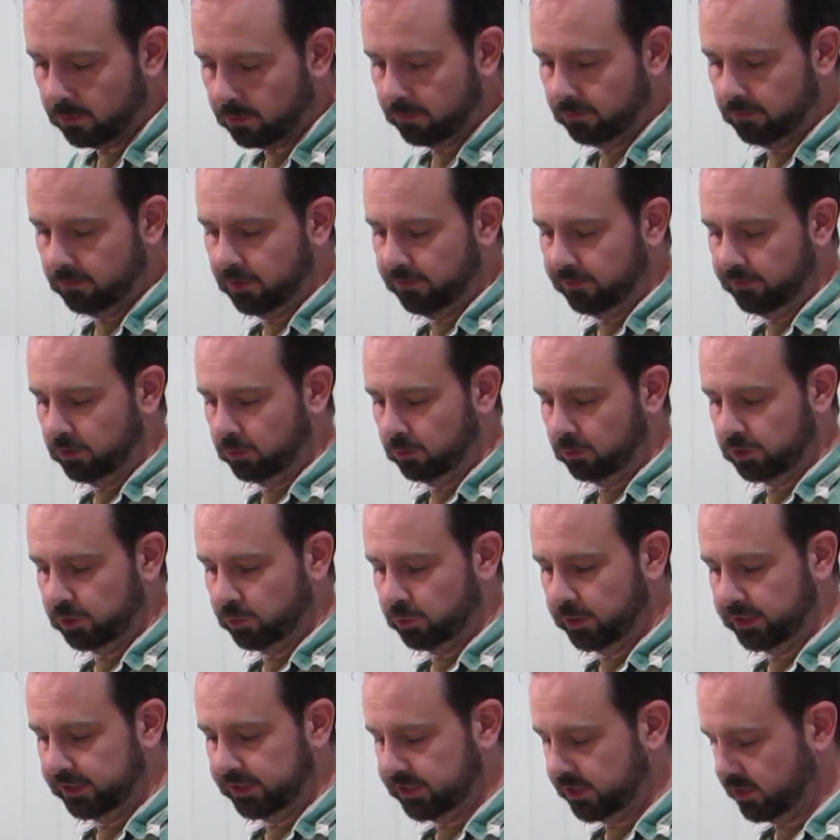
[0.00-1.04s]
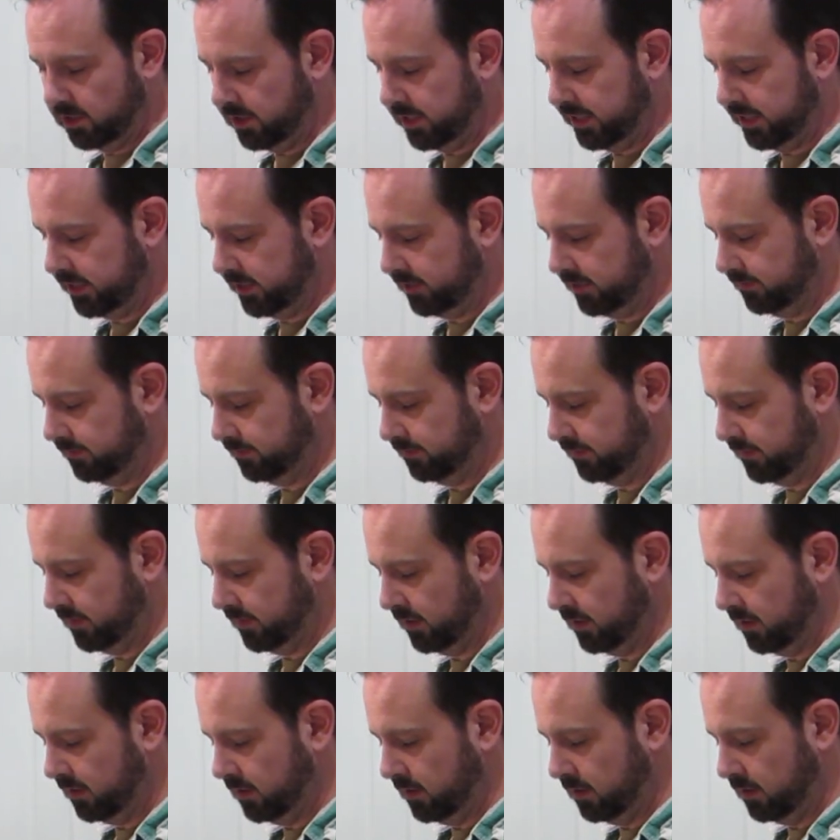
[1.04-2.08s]
Move it all to one side
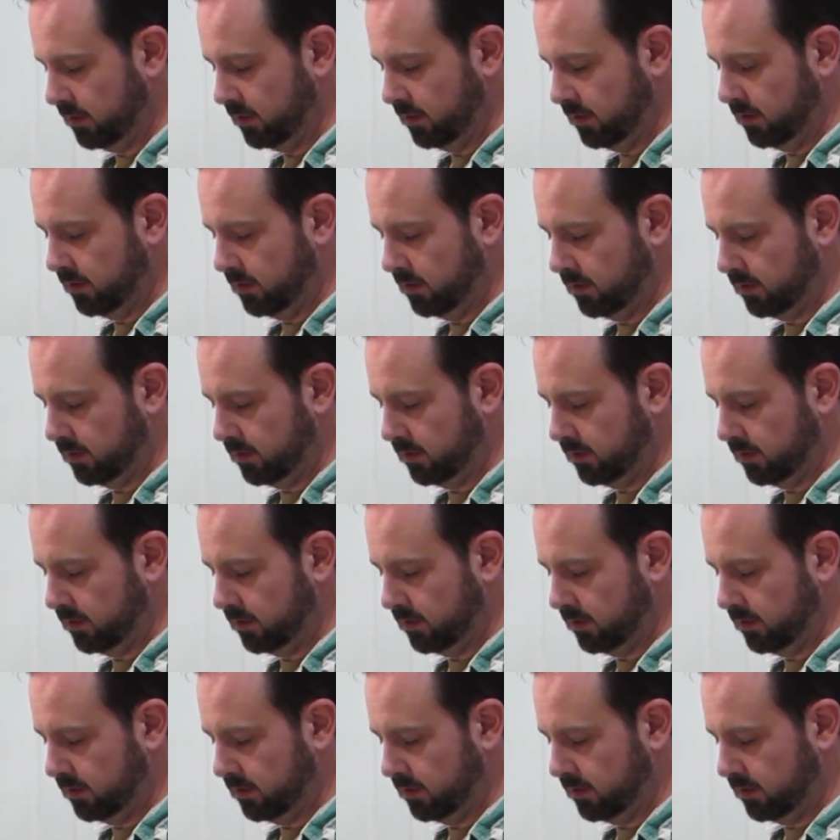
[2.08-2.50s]
and